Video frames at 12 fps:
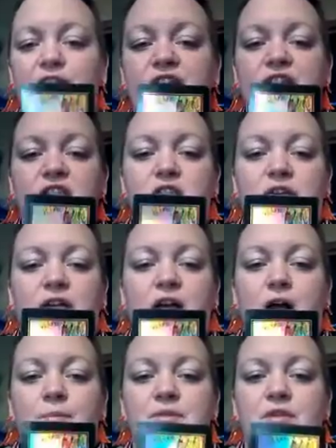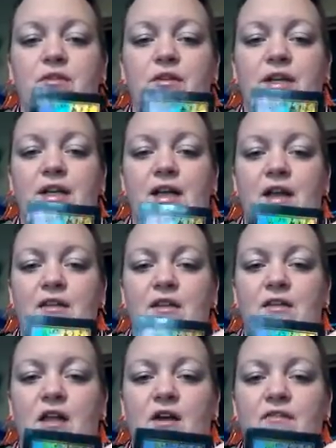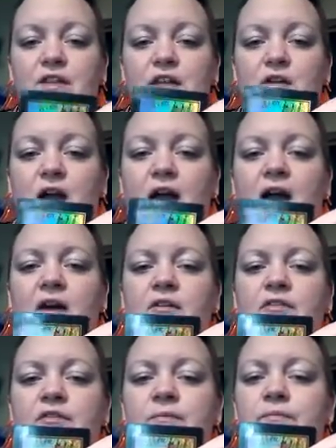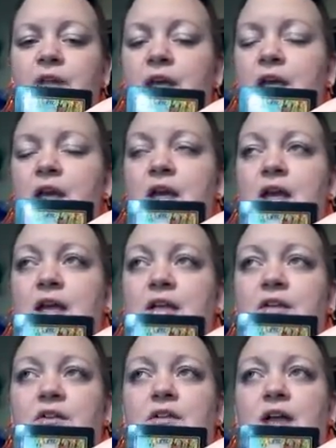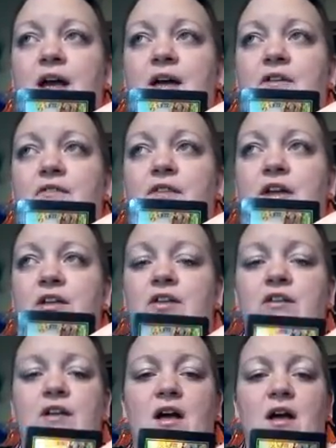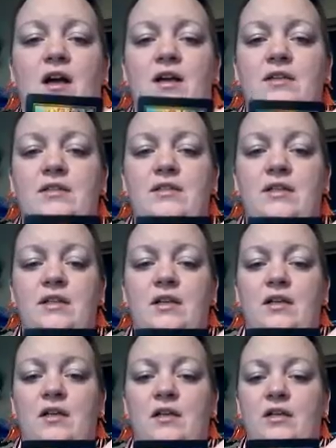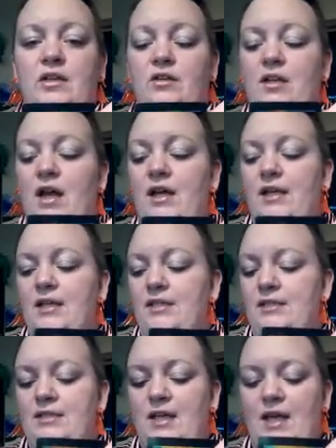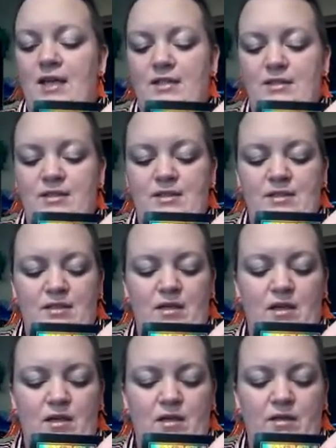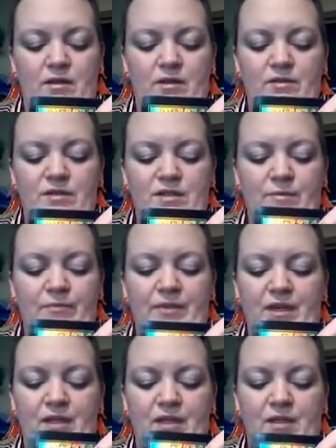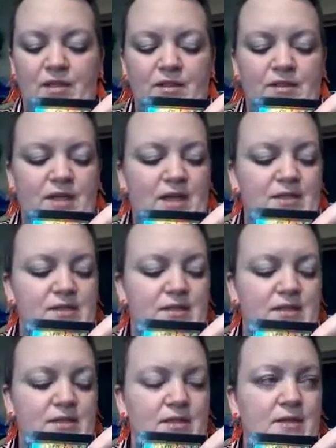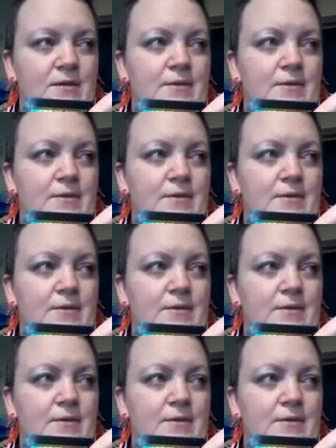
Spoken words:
at these 3 cups, you're looking at the love that you have in your life, and you're not content. There's something that's